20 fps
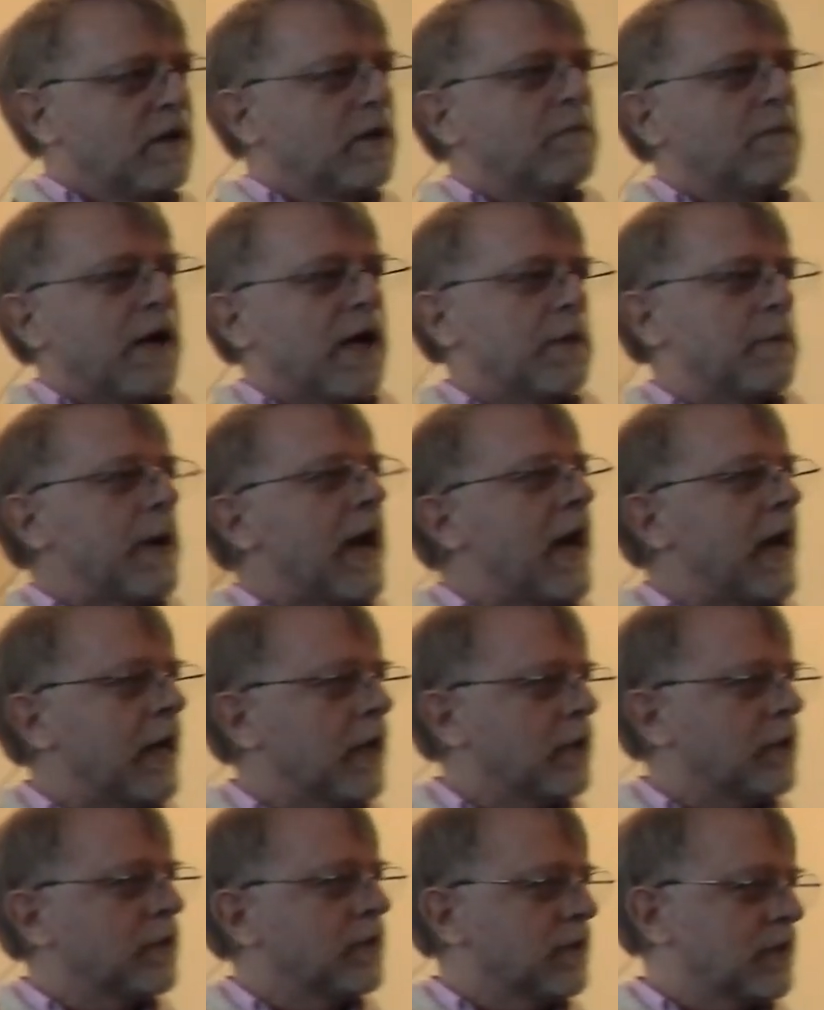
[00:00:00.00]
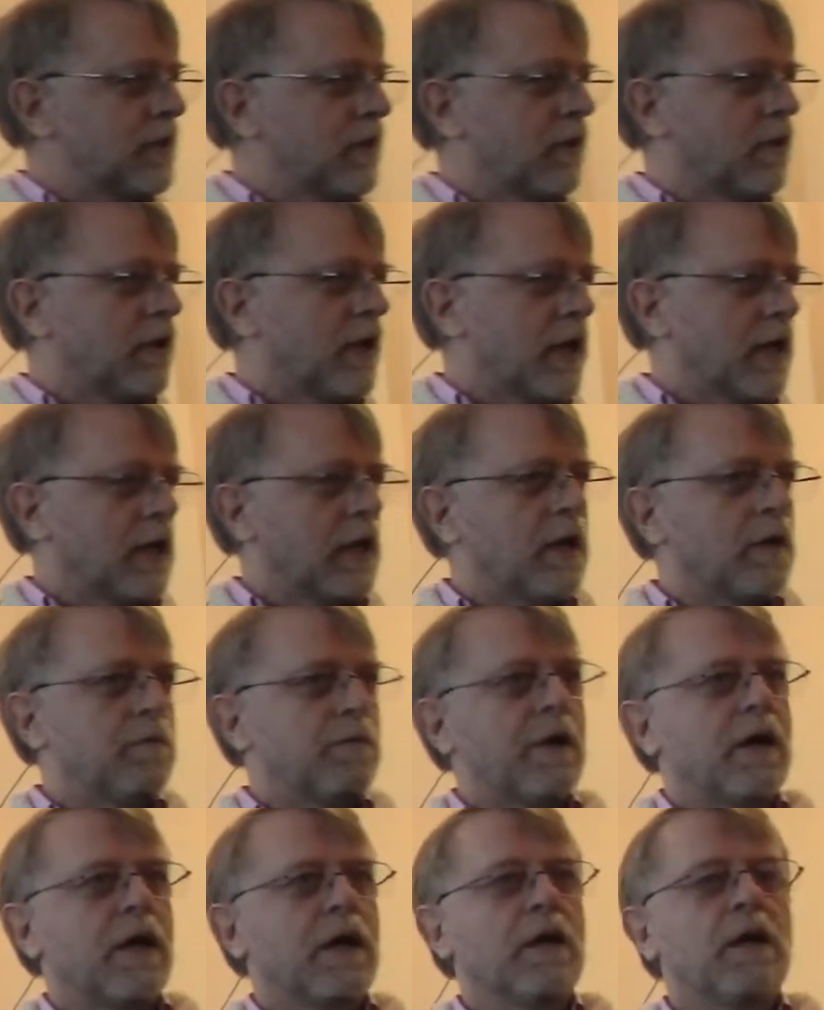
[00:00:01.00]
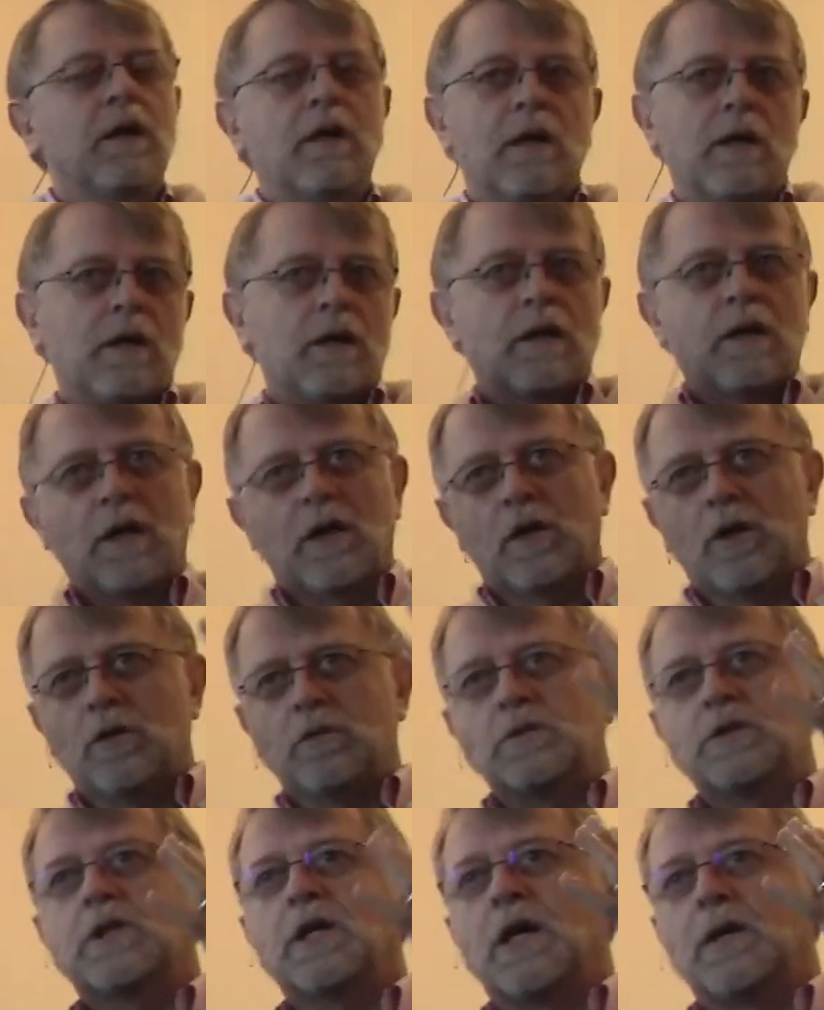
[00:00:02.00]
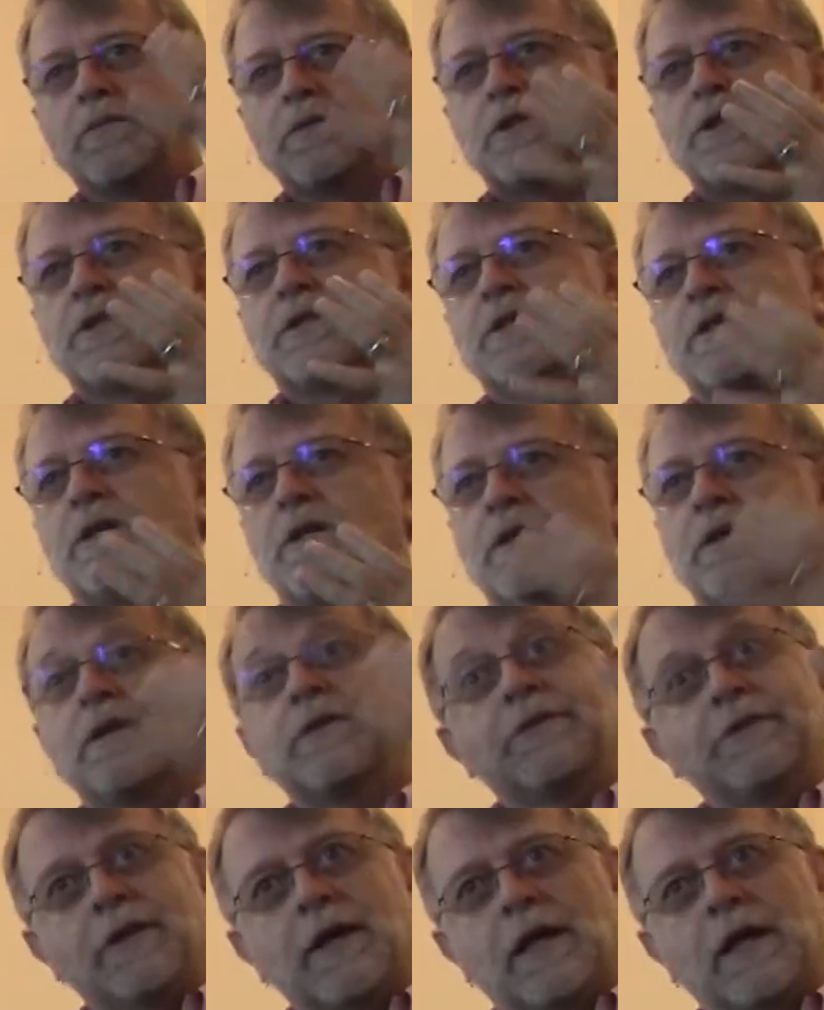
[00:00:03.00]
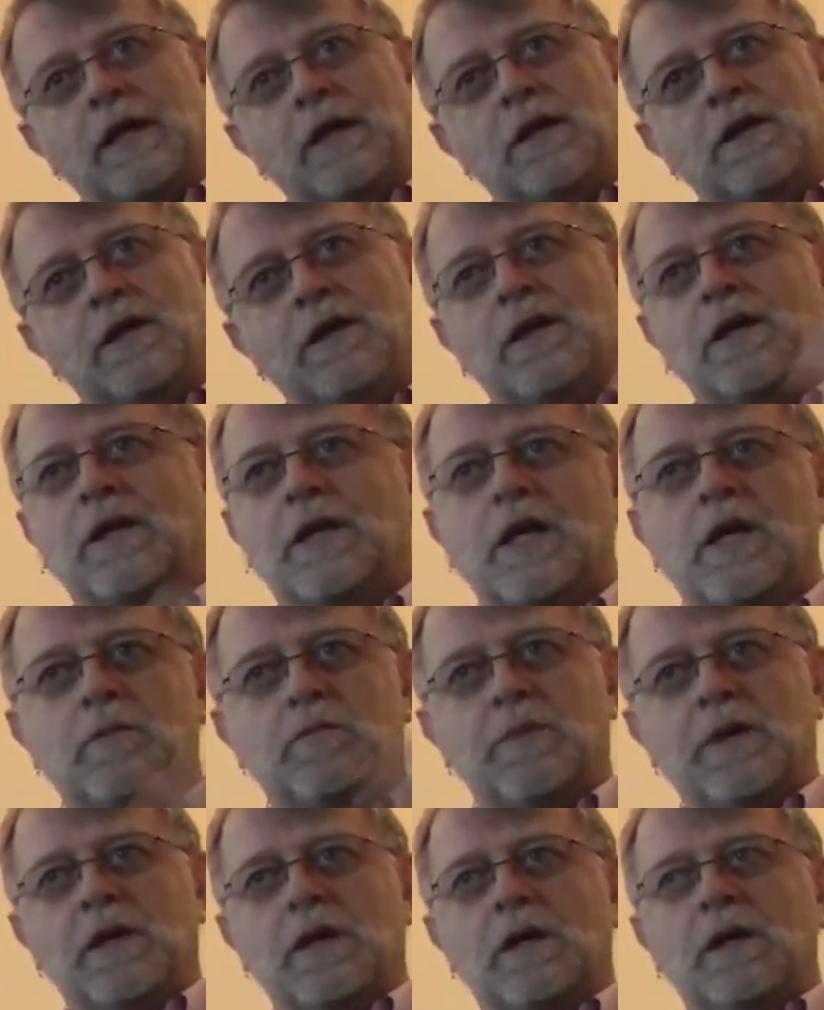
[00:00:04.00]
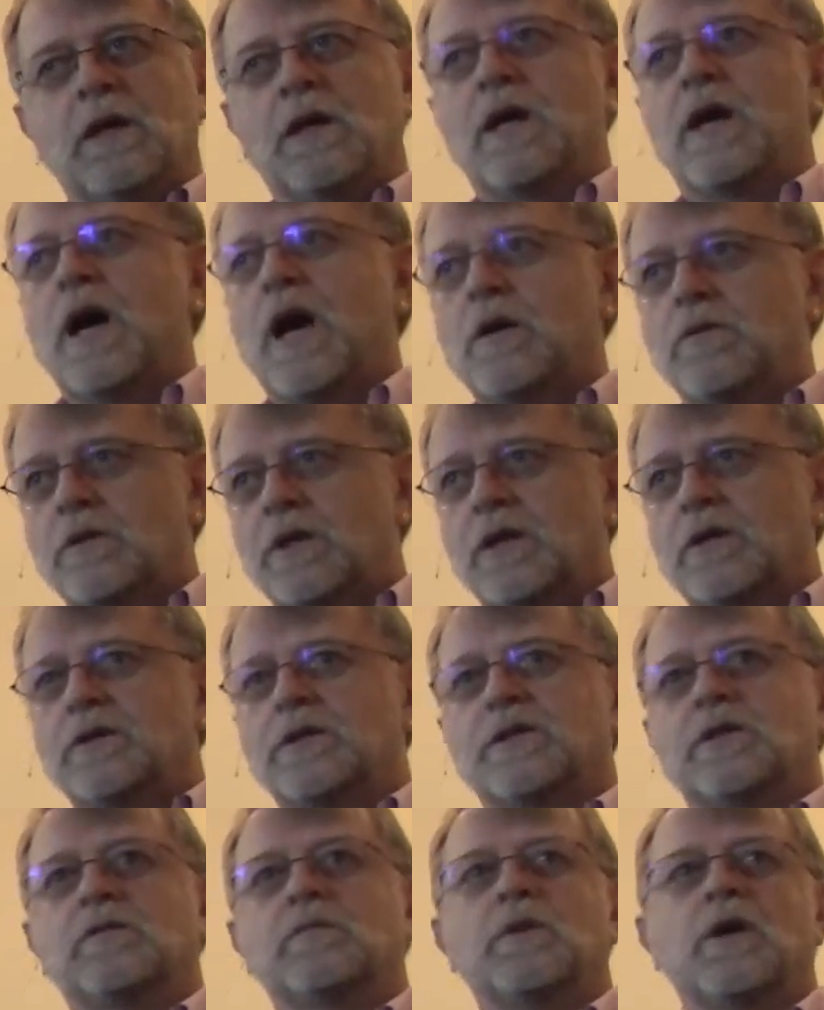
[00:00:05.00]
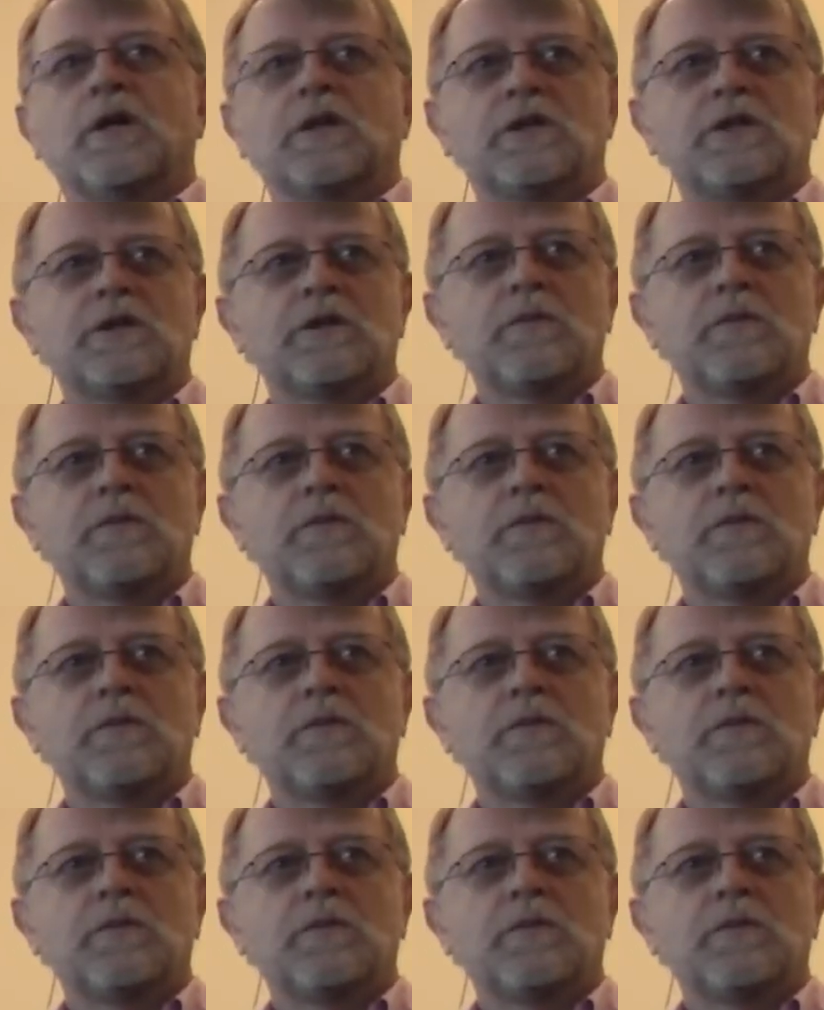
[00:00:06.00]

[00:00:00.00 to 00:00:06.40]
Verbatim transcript: my pad so that I can get my alone time just to think and not be out there so hmm. much.